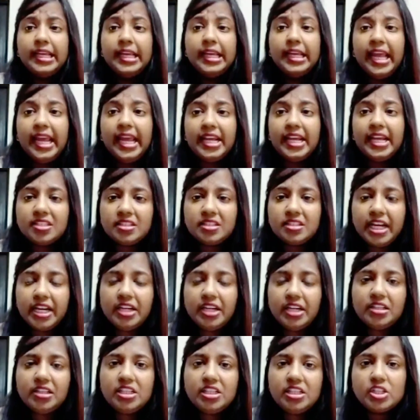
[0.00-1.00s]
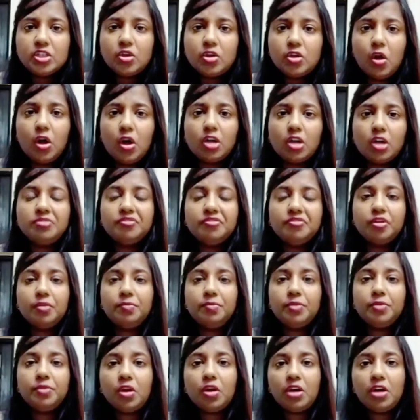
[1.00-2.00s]
Extend this cord from
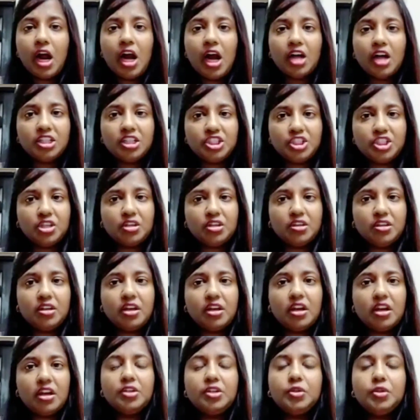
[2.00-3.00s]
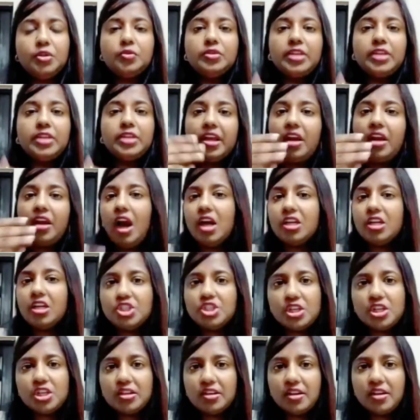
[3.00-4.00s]
your heart chakra to their heart
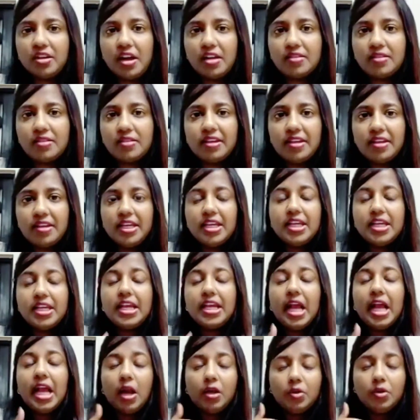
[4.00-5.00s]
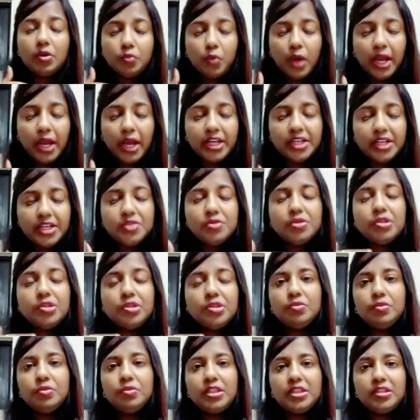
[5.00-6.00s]
chakra. And while you
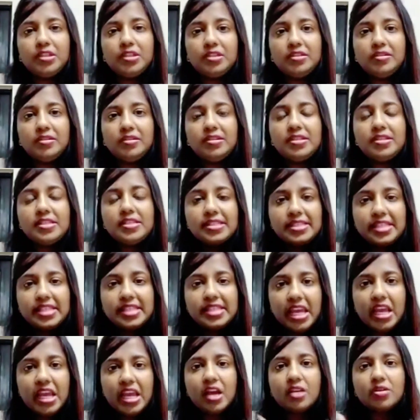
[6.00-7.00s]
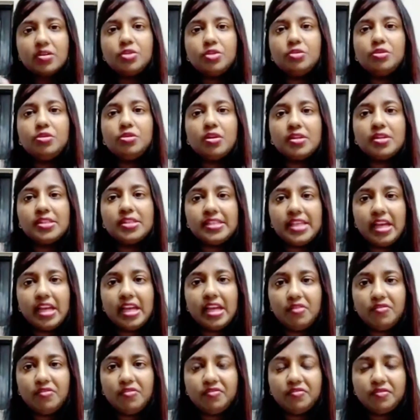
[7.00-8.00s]
do it, say to
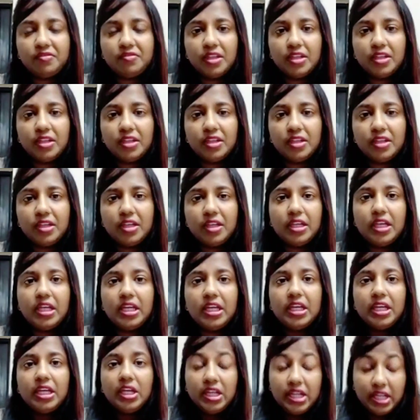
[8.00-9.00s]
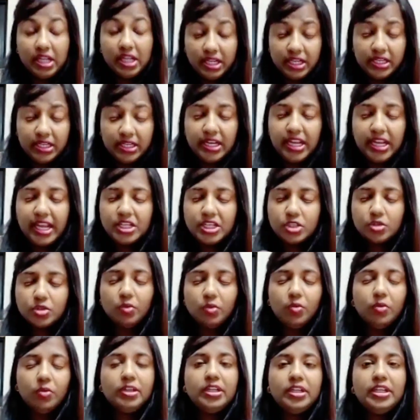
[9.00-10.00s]
yourself, let
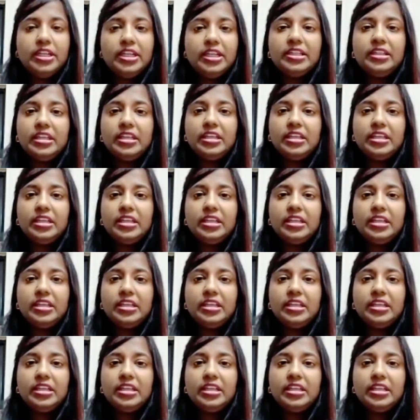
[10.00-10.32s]
only the